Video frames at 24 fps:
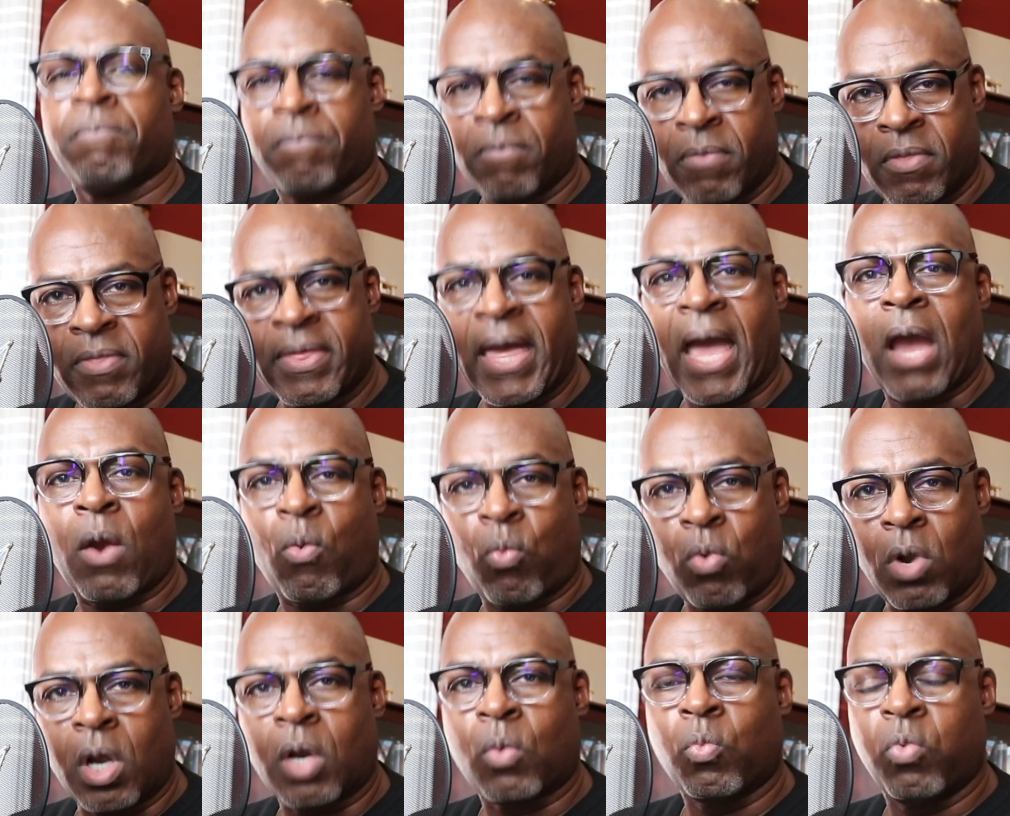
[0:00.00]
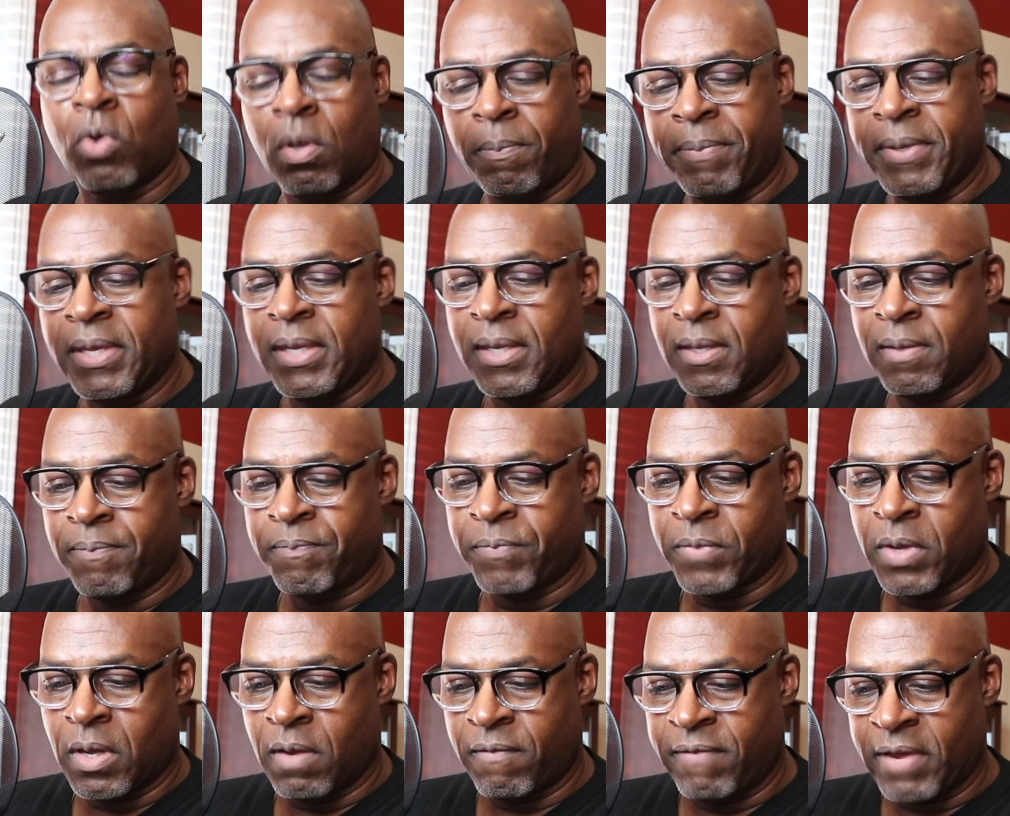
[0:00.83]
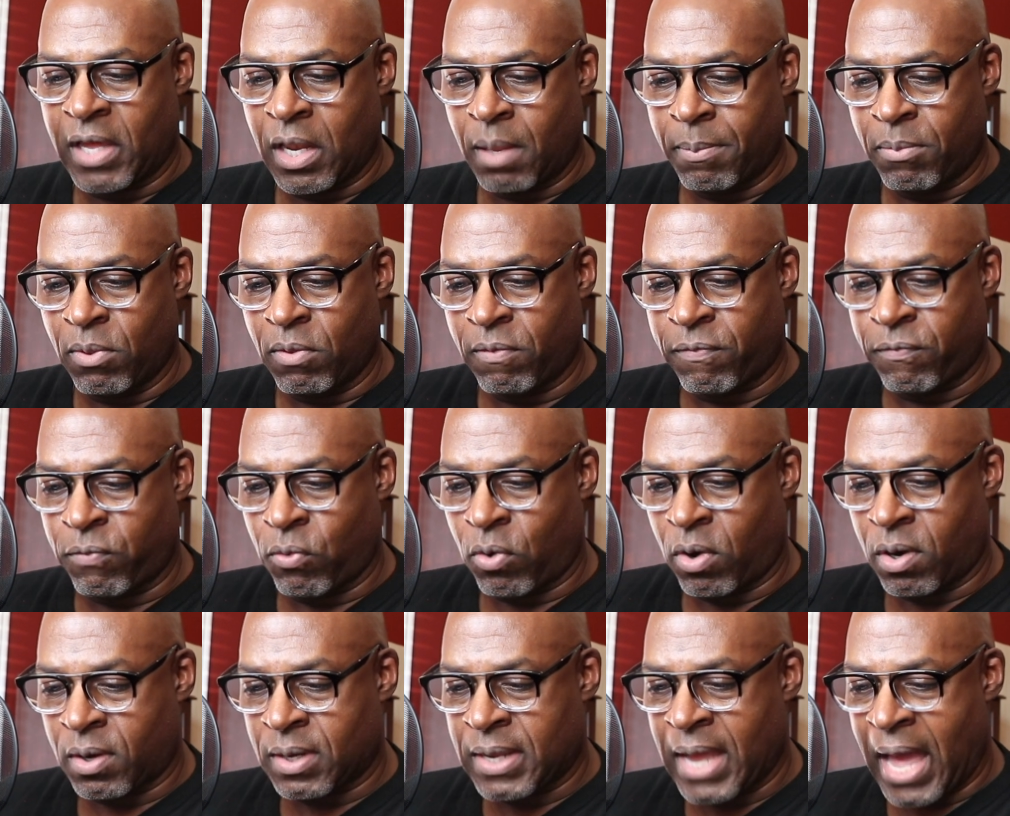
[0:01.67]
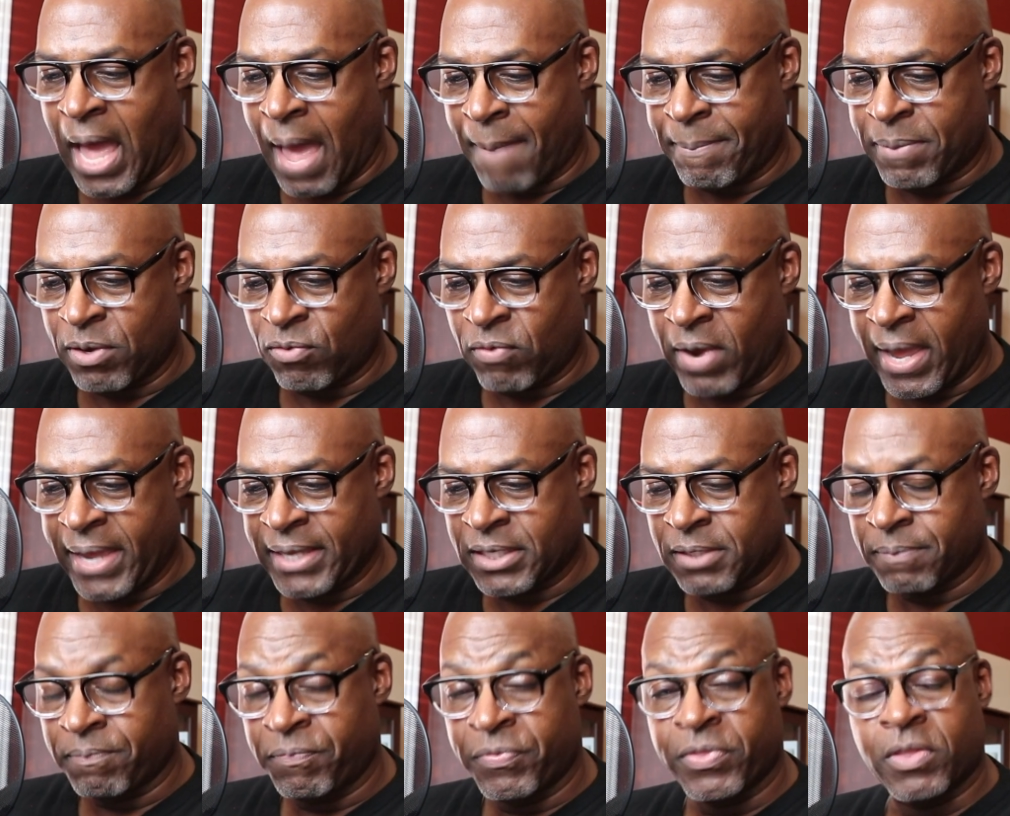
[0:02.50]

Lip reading: that work will be available for copyright.